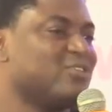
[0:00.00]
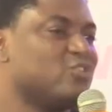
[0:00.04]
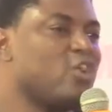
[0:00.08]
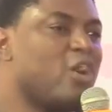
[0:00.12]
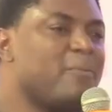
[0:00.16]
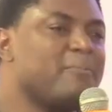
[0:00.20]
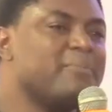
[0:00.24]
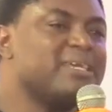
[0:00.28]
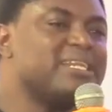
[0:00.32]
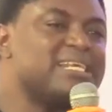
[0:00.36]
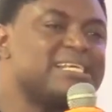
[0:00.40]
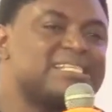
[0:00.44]

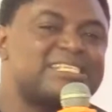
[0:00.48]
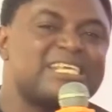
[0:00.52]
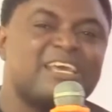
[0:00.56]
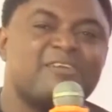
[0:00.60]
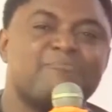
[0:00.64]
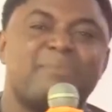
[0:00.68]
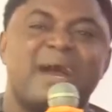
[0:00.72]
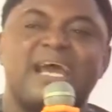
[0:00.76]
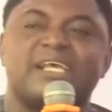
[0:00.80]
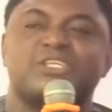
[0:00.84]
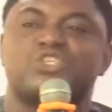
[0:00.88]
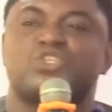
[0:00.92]
Don't be
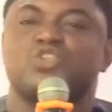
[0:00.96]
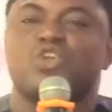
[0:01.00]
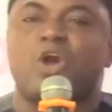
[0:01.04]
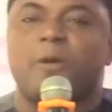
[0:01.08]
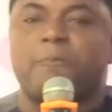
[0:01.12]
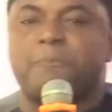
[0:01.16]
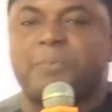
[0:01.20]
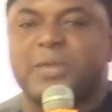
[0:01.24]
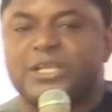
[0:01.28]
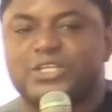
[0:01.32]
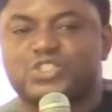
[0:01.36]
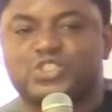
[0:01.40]
deceived by
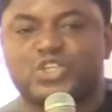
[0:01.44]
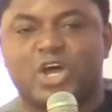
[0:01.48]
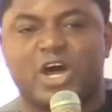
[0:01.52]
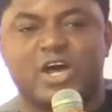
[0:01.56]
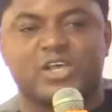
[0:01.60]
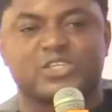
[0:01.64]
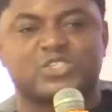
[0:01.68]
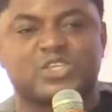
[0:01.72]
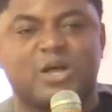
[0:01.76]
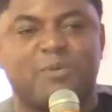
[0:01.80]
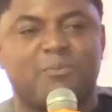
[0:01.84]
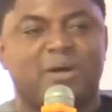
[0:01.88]
snow
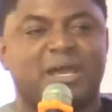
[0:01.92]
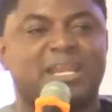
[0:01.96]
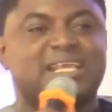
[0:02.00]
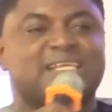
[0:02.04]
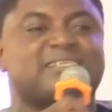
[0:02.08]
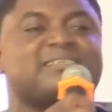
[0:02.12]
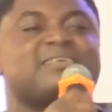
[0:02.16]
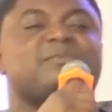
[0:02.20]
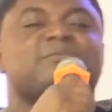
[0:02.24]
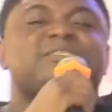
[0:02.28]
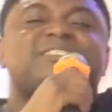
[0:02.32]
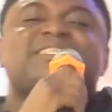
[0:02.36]
pictures.
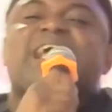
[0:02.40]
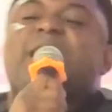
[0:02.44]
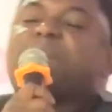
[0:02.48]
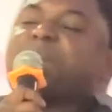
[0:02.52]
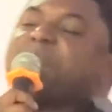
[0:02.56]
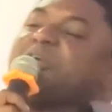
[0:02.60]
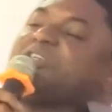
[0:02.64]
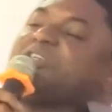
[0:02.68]
Somebody says snap